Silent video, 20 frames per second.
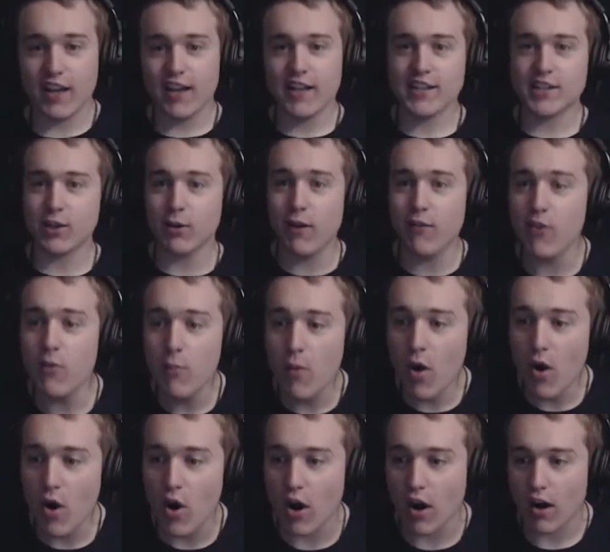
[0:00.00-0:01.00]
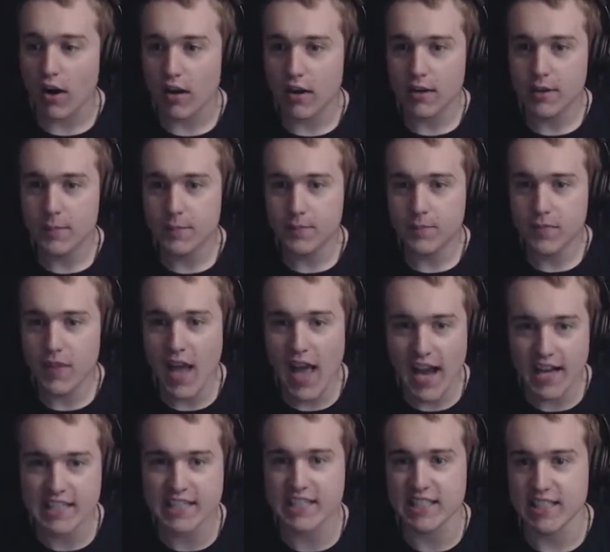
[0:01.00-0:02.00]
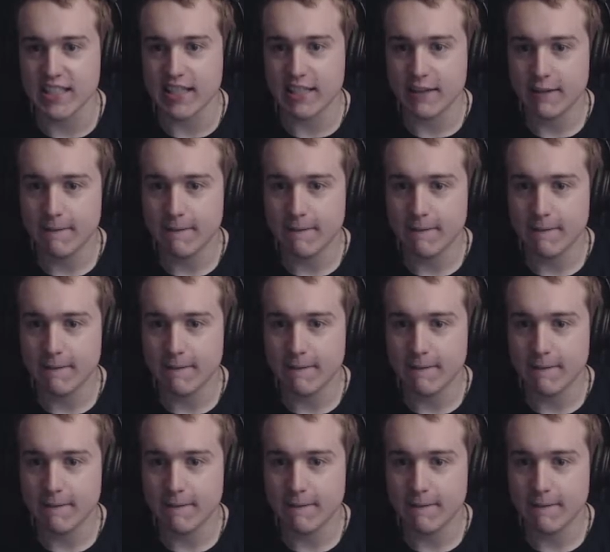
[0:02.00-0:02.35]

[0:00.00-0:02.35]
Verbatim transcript: So even more! Excellent!